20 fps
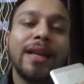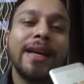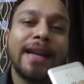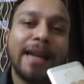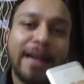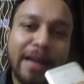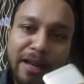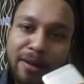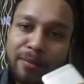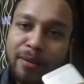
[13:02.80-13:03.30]

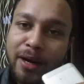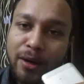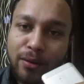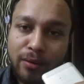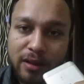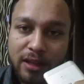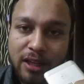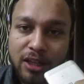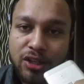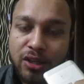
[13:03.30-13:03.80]
intimate
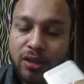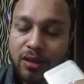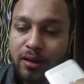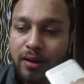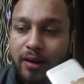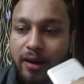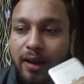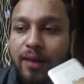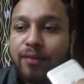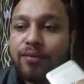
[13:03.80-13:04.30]
with each other
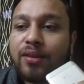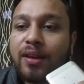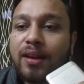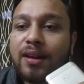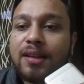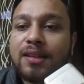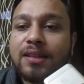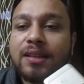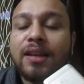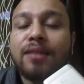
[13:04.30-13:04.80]
if there
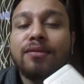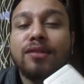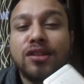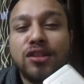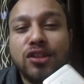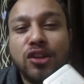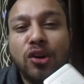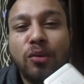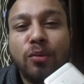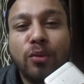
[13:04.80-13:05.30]
is even
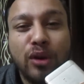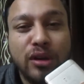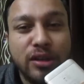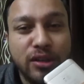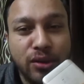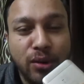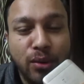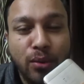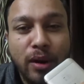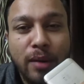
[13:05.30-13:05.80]

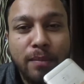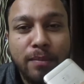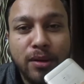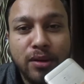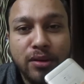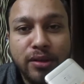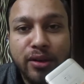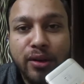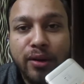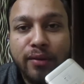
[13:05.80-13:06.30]

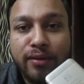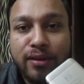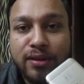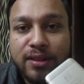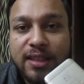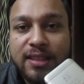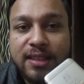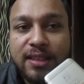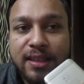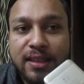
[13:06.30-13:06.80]
0.01% of
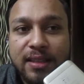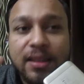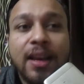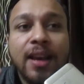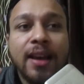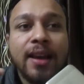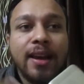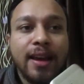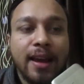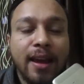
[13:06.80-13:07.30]
resistance.
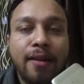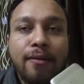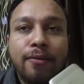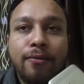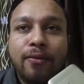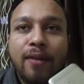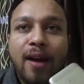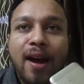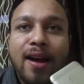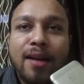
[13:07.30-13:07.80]
If
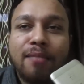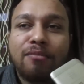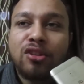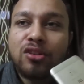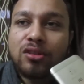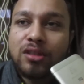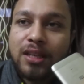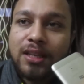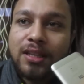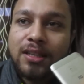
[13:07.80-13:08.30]
I am
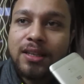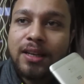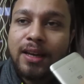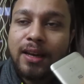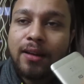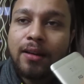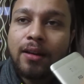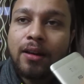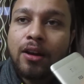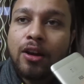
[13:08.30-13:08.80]

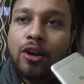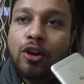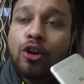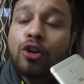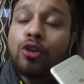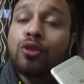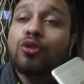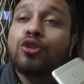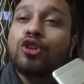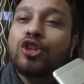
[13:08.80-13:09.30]
resisting
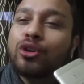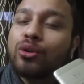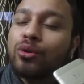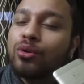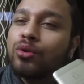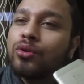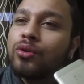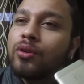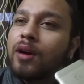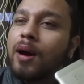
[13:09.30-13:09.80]
to
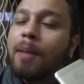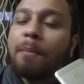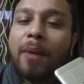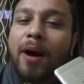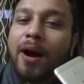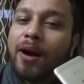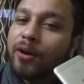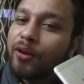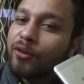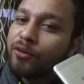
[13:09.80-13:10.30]
show a
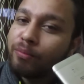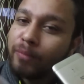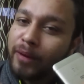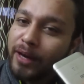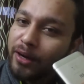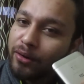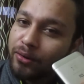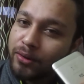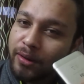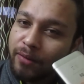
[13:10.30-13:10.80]
part of me
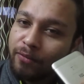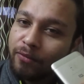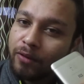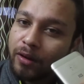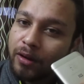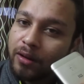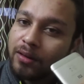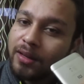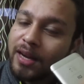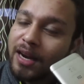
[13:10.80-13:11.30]
to
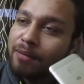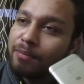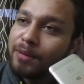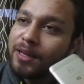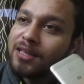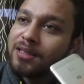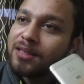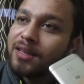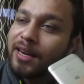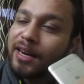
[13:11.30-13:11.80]
someone, that
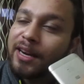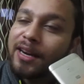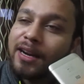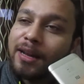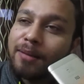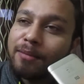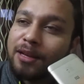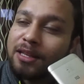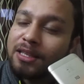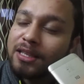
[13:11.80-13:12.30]
means the
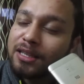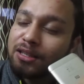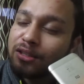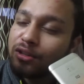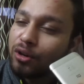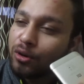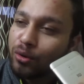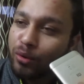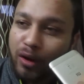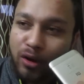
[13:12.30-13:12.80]
intimacy is
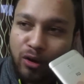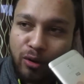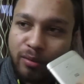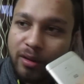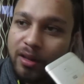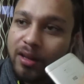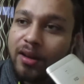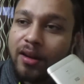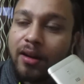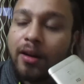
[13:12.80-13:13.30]
not going to be
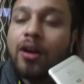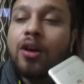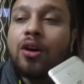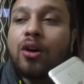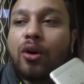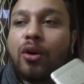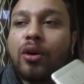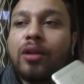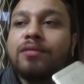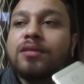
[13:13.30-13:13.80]
there.
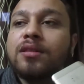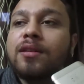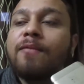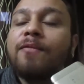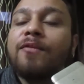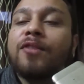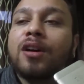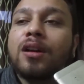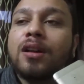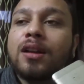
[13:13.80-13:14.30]
Or if
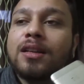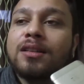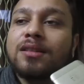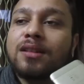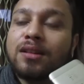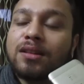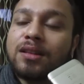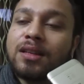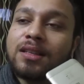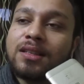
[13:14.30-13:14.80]
someone is
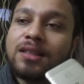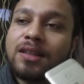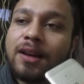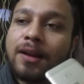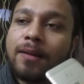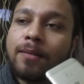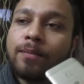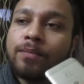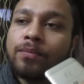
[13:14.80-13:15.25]
resisting